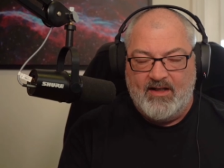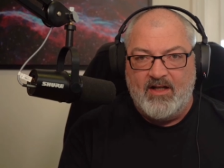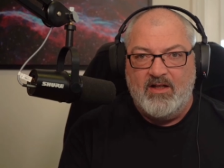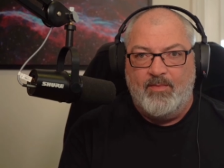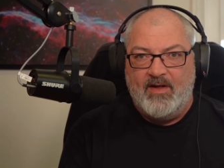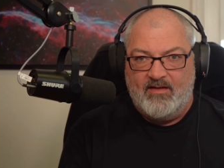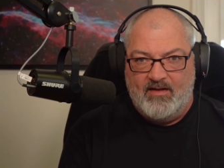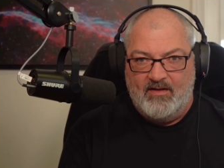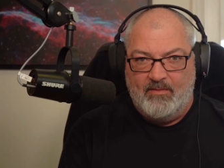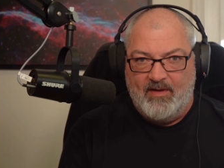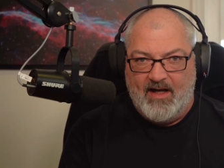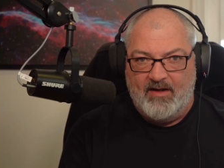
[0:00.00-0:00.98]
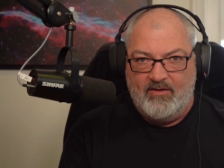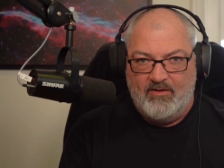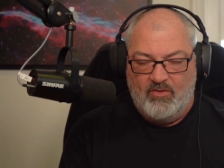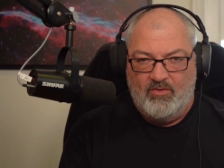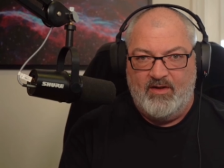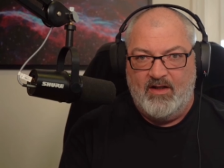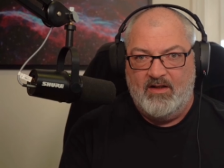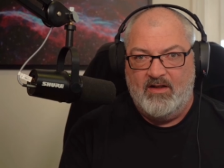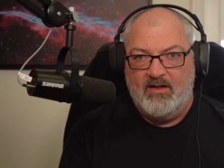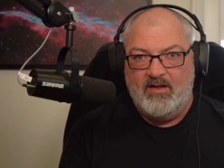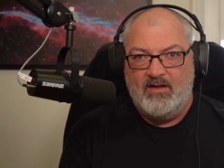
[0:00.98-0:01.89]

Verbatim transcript: Get your business plan sorted.